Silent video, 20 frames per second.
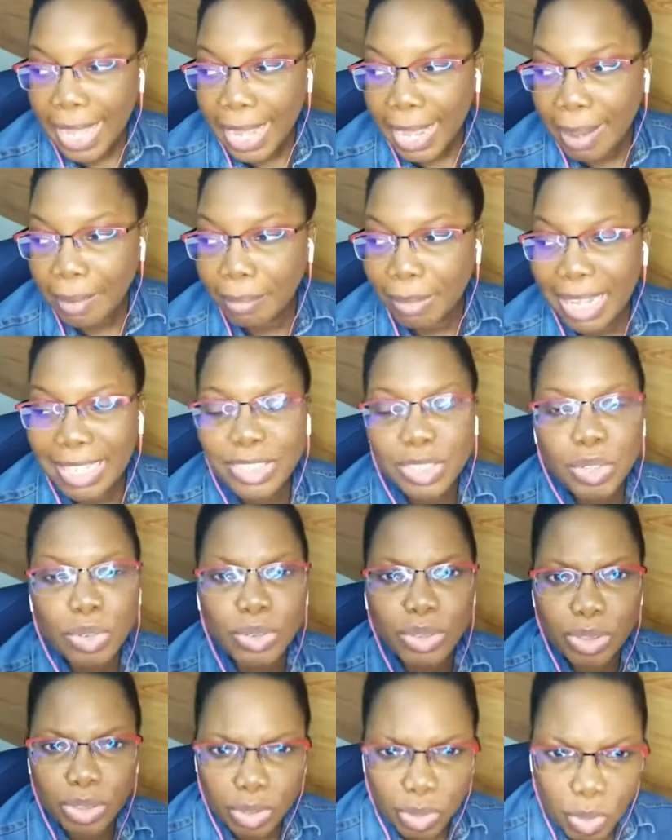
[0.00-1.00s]
And
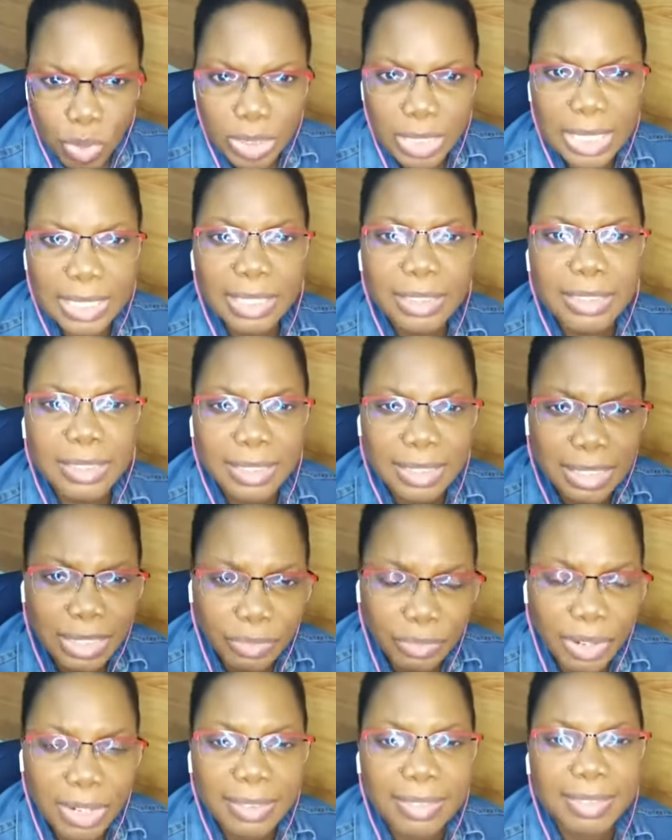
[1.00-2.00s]
so those are the
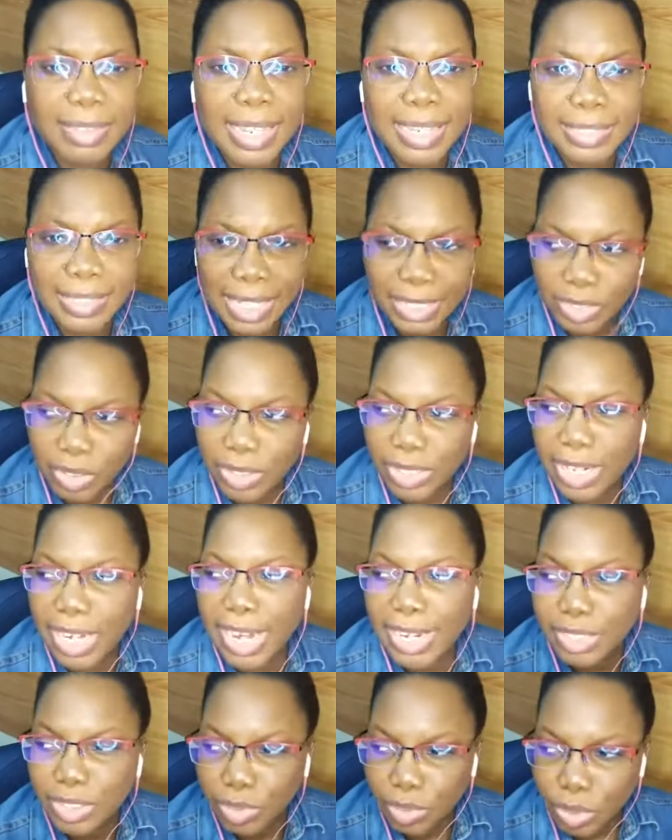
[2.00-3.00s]
different things that you
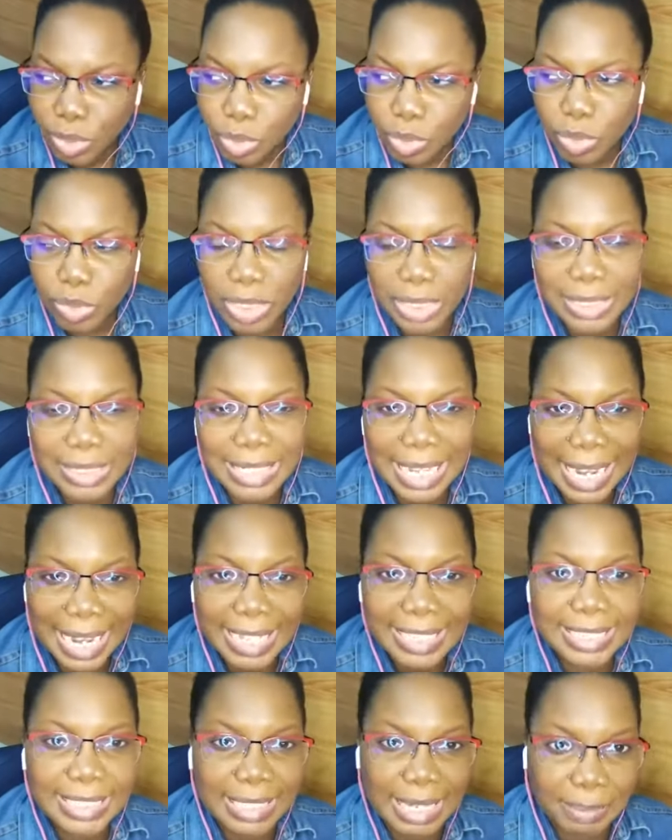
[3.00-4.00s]
need to do to
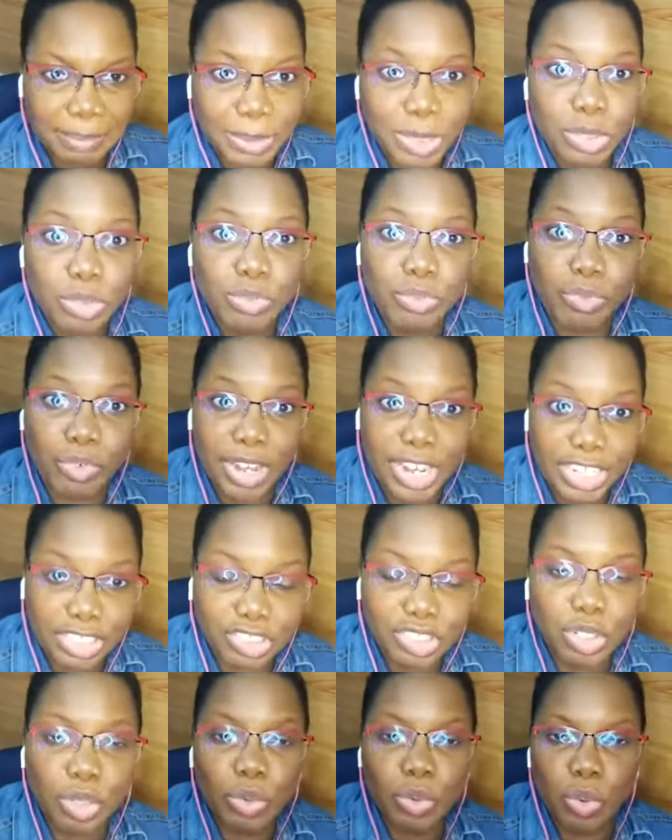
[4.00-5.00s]
take steps to
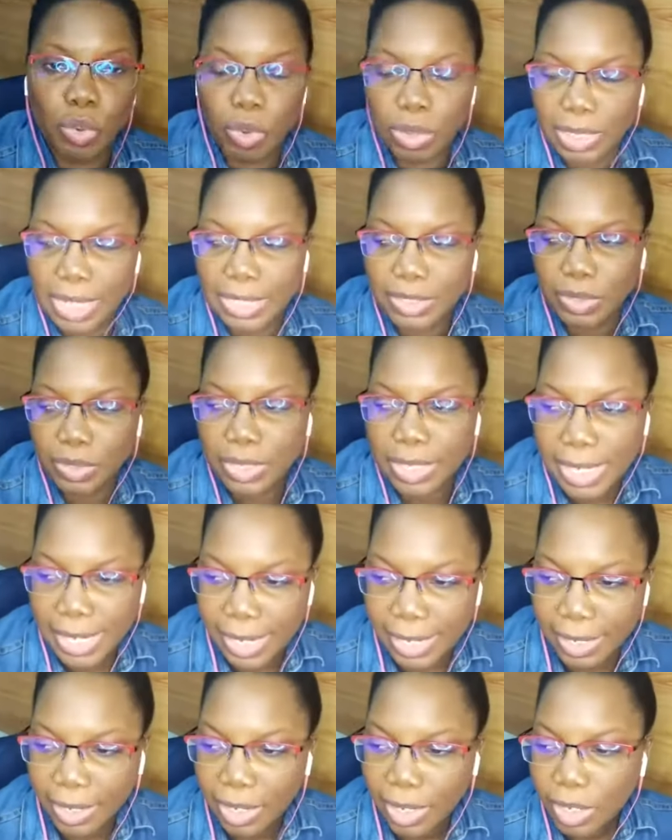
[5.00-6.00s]
reach the goal that you
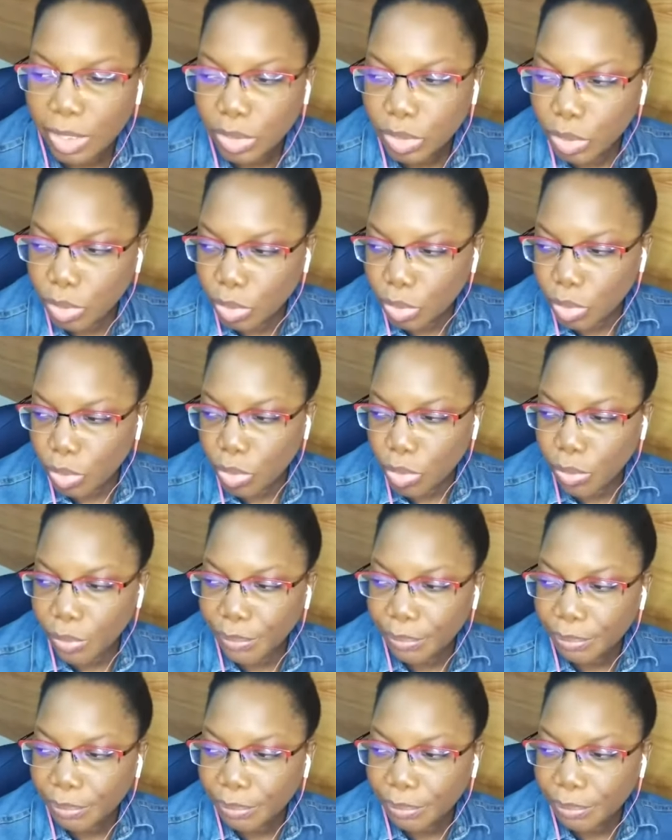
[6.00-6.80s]
need to go.